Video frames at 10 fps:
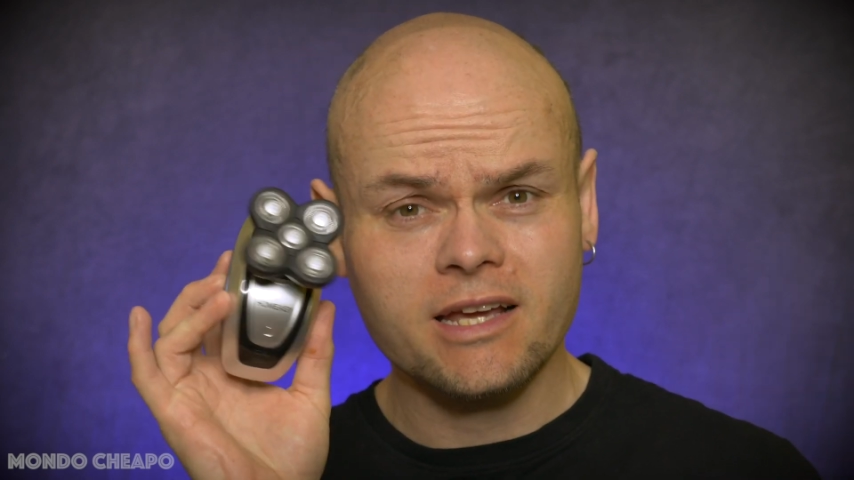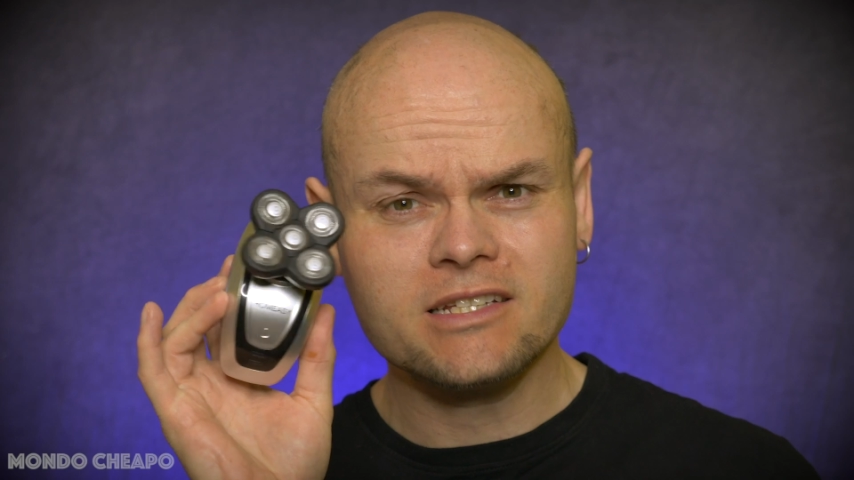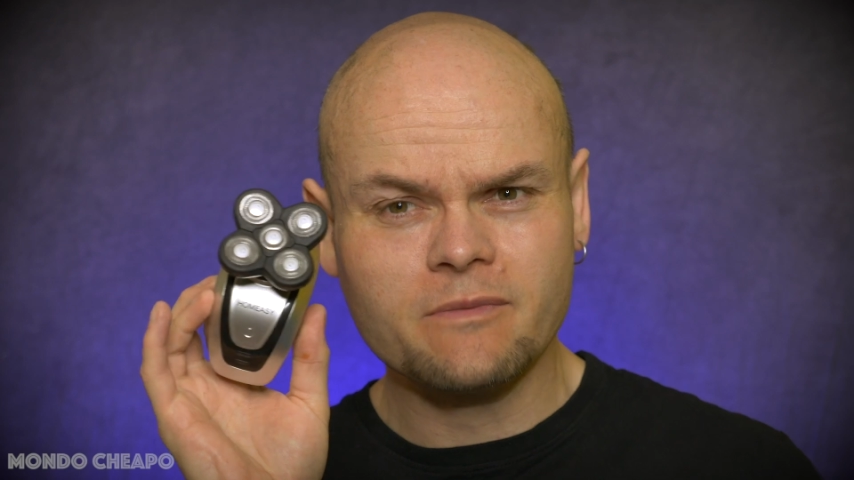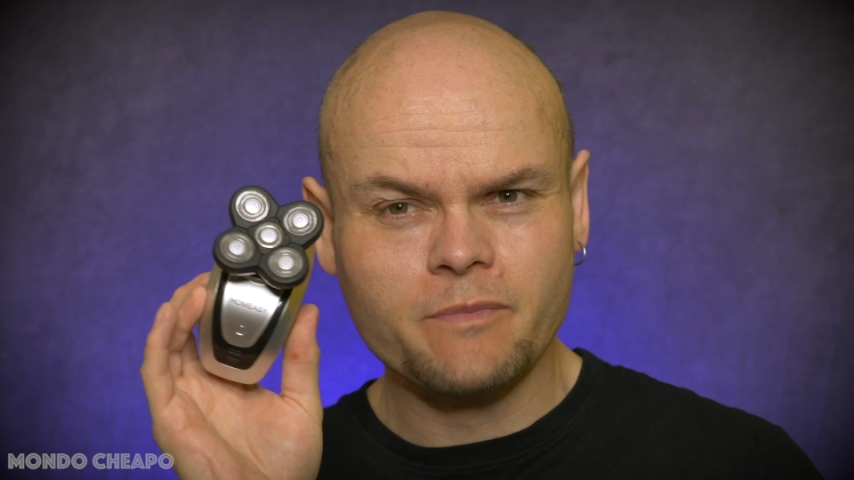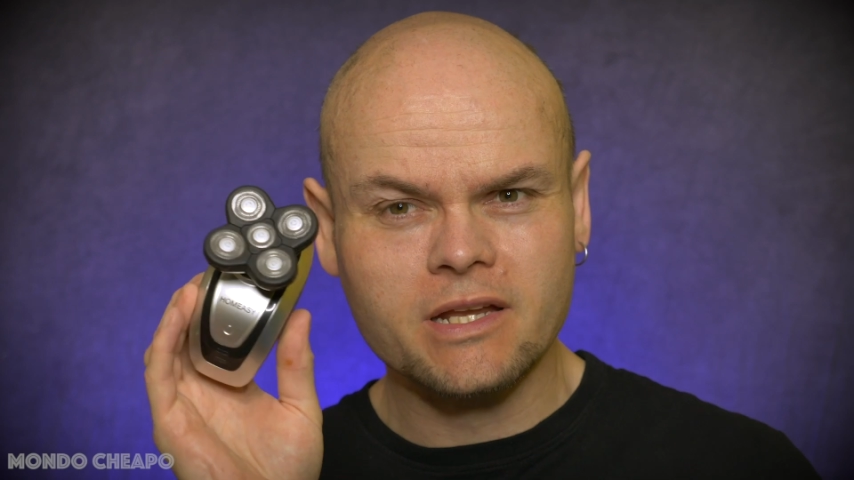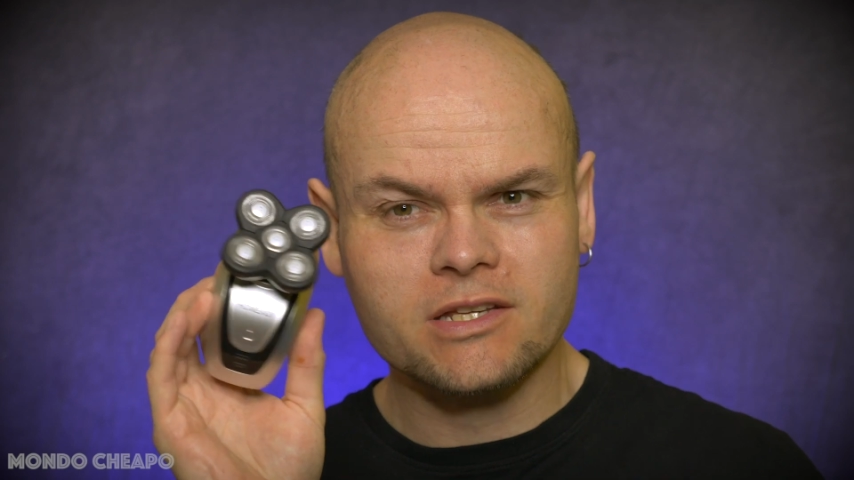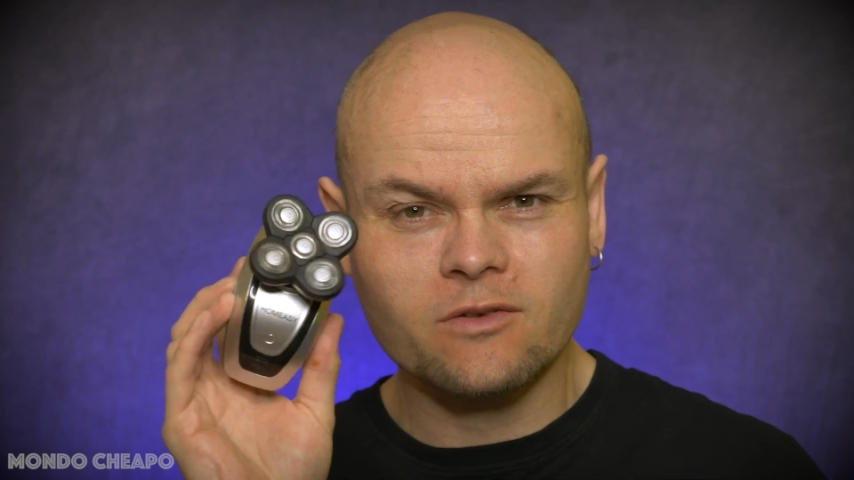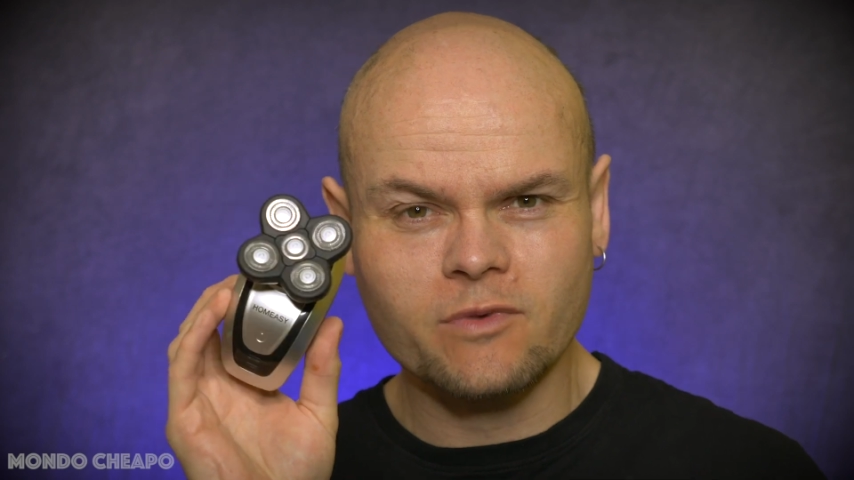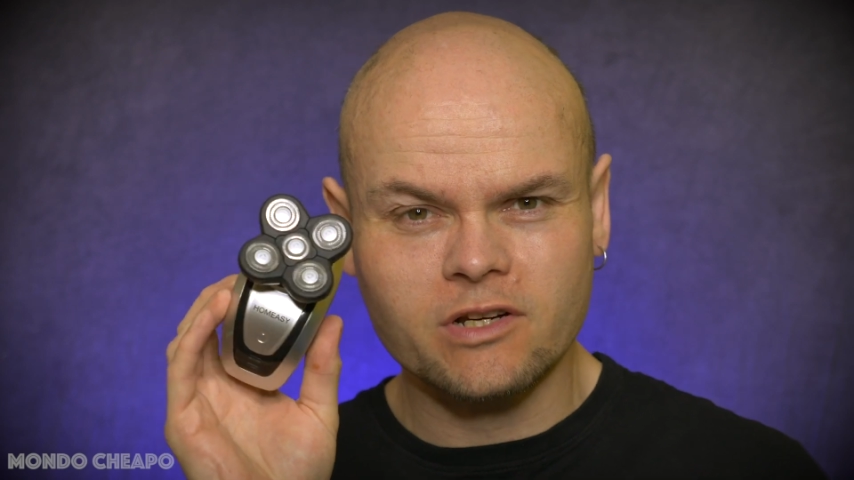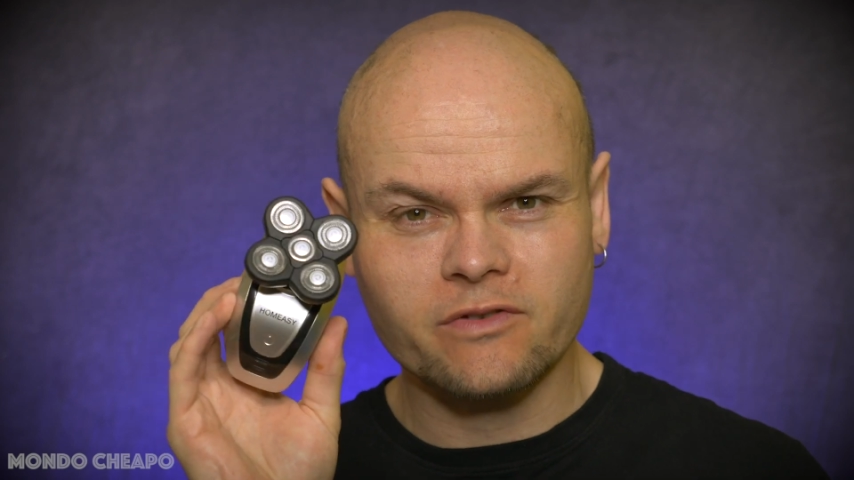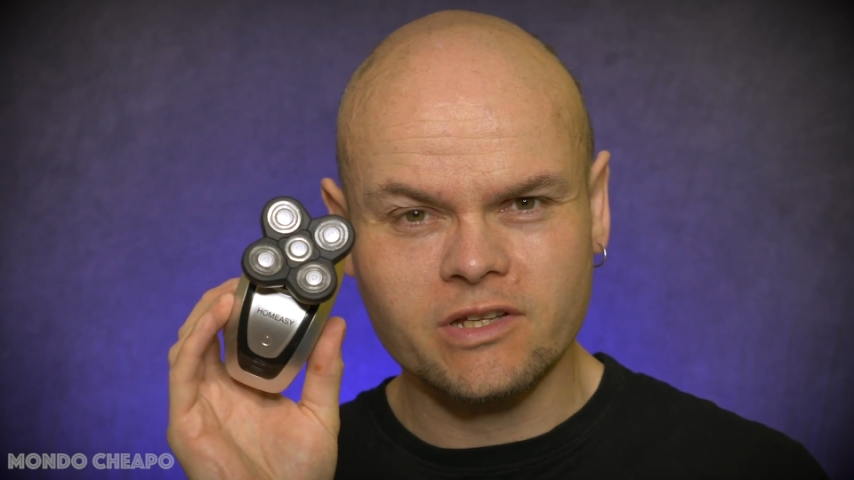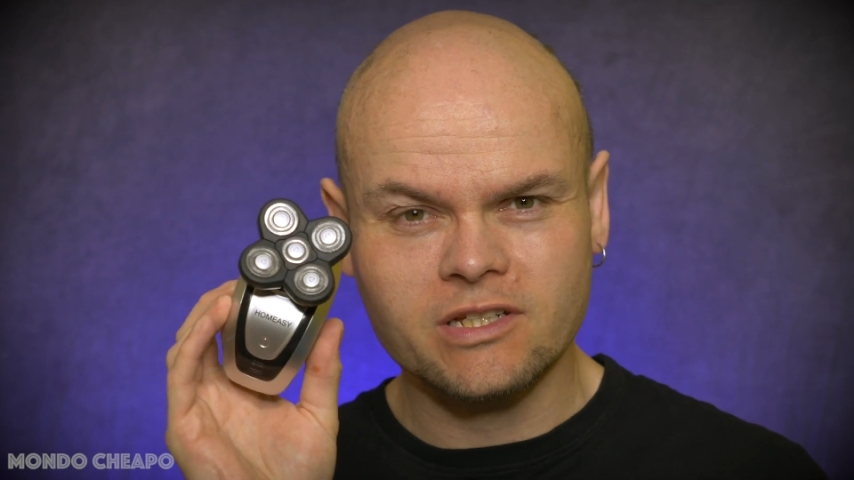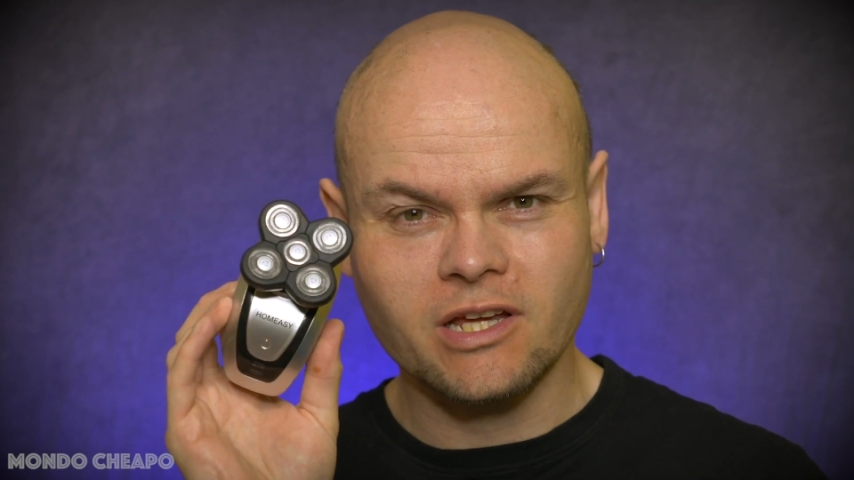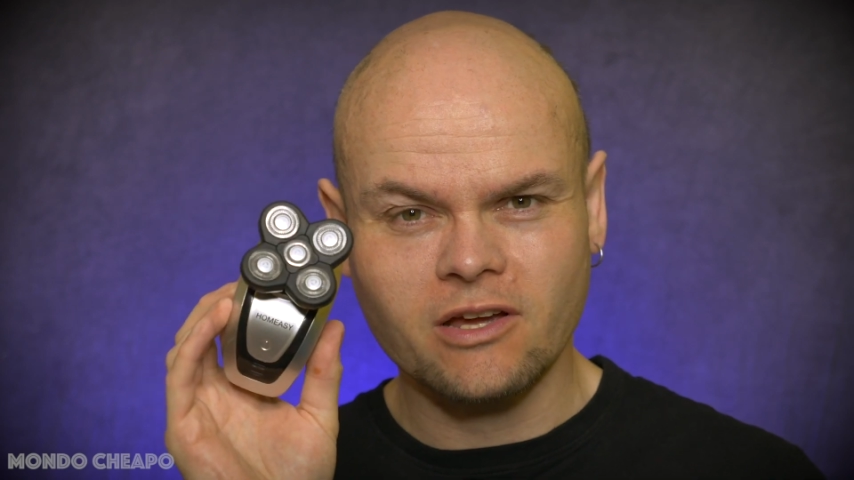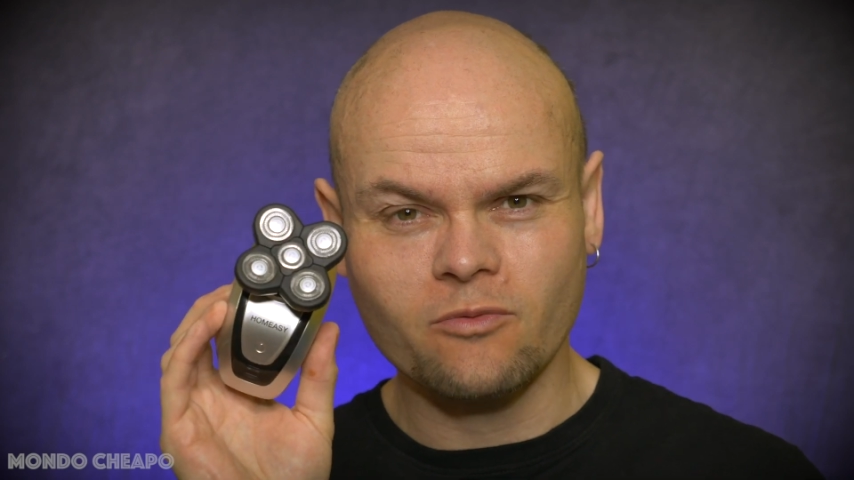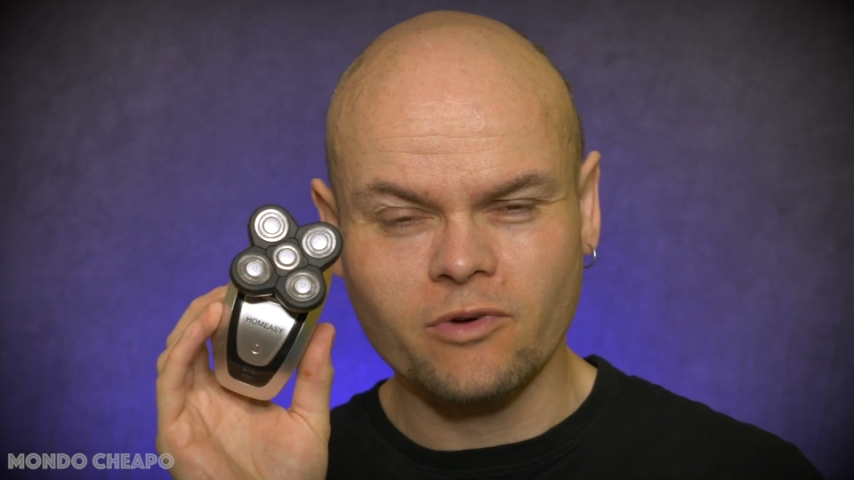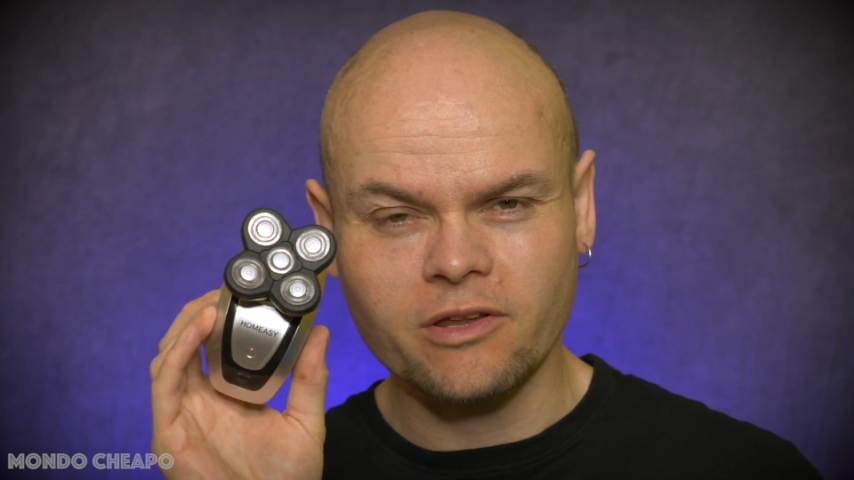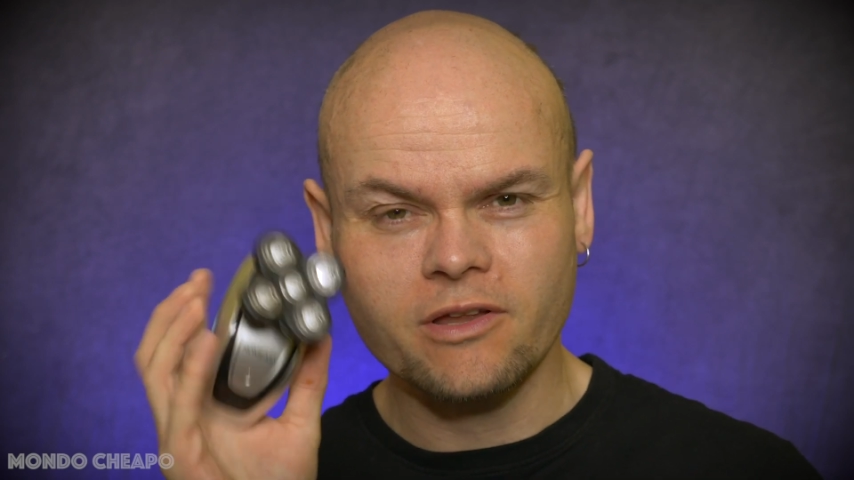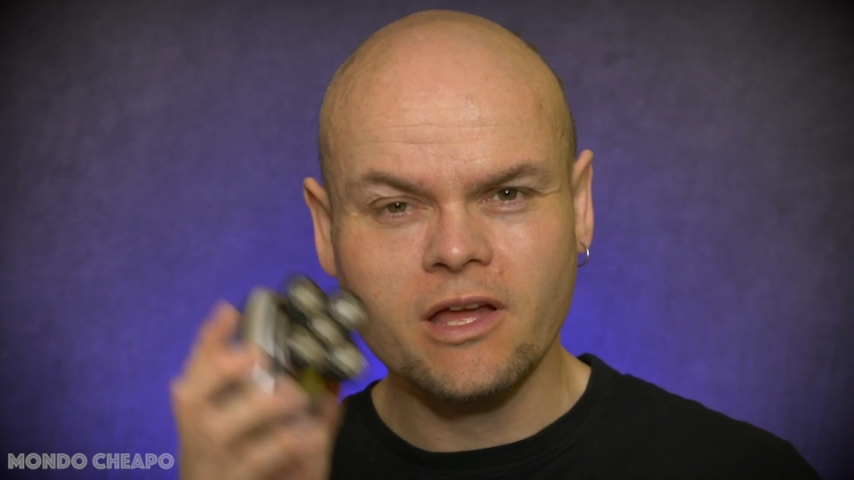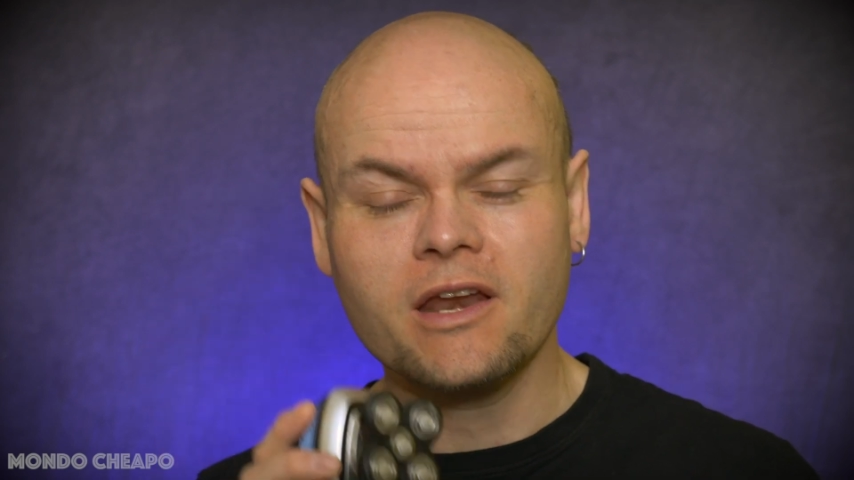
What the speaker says: is a bit too much for this to cope with.